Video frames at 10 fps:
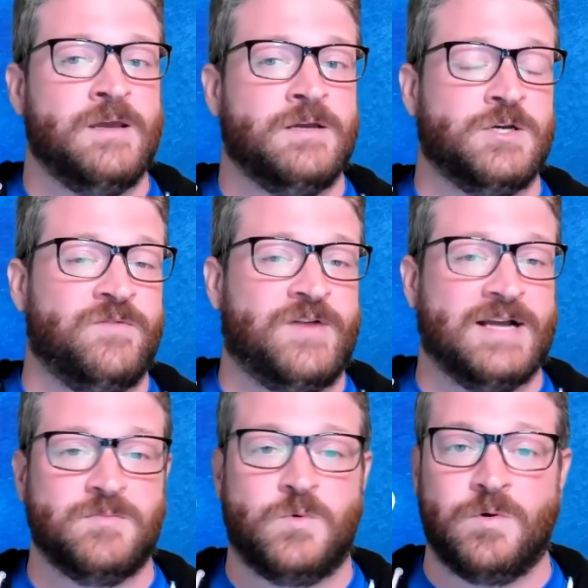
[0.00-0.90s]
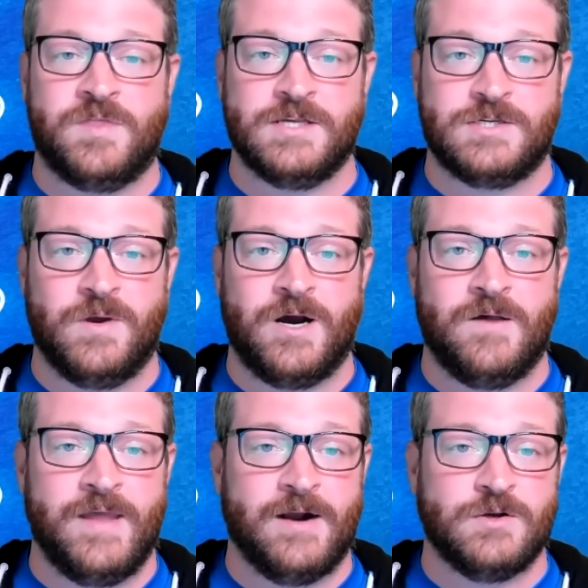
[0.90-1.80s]
So we've got some cool things going
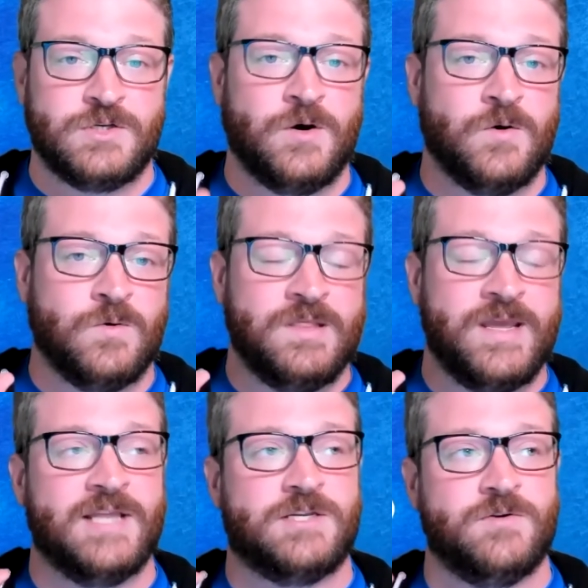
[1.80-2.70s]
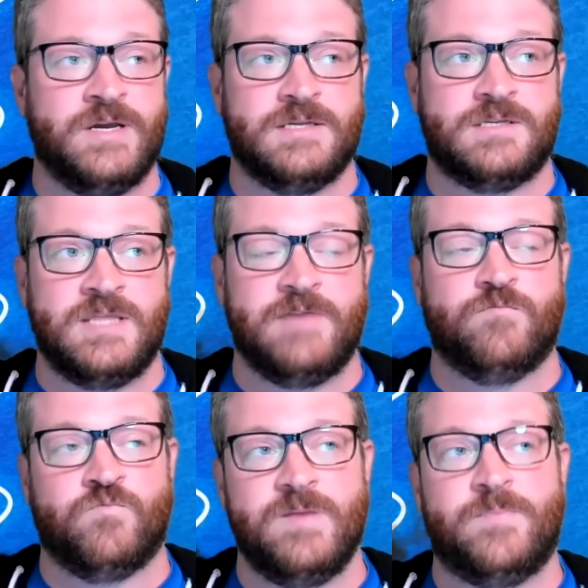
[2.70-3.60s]
on there. So the answer is the
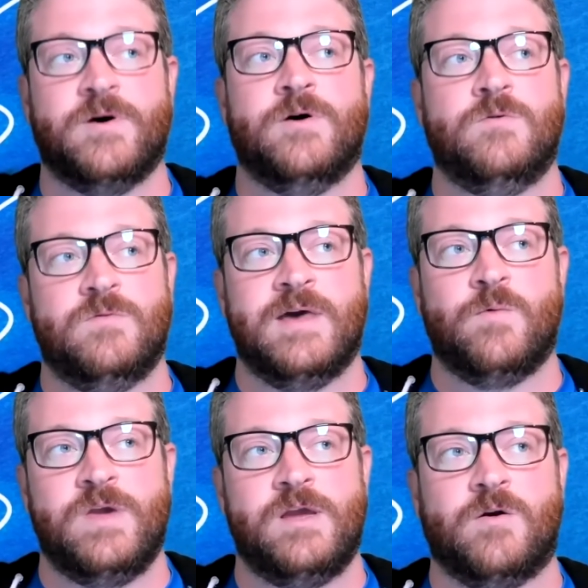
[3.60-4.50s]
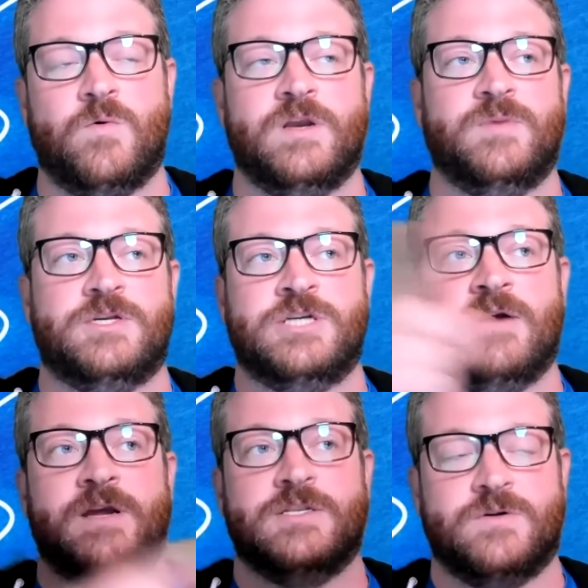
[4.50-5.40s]
repo that we are going to be
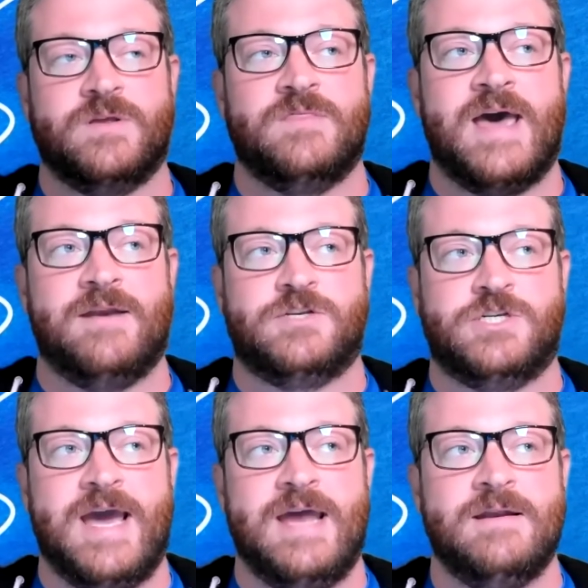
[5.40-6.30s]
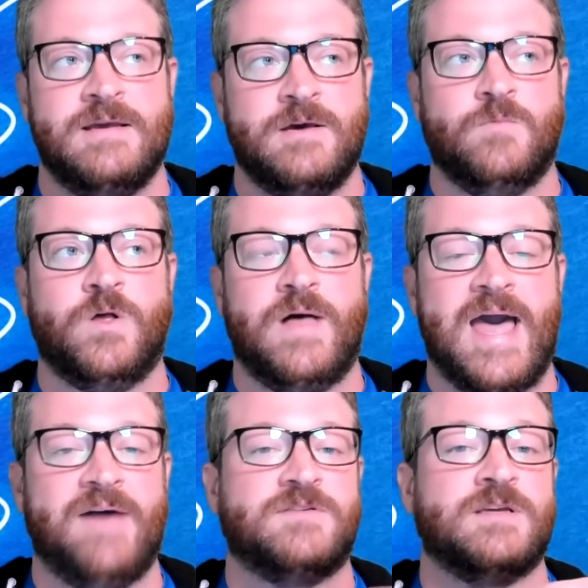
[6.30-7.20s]
sharing during that chat will
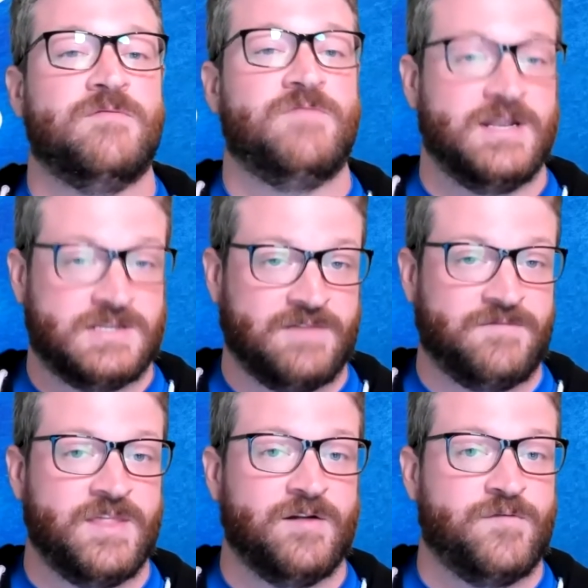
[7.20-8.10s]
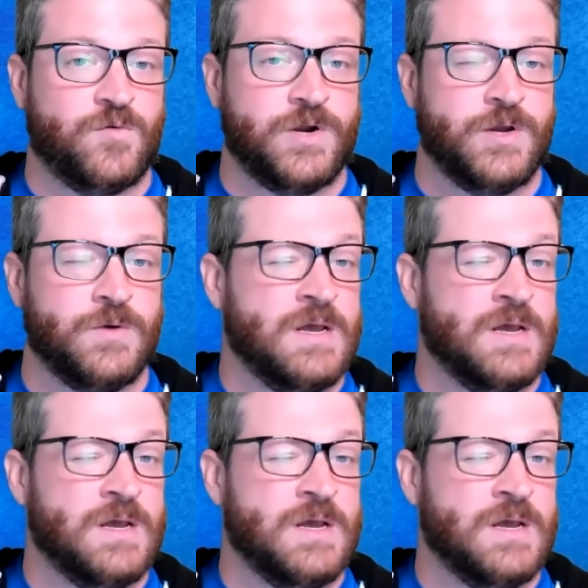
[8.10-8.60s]
have some of that stuff in there for you.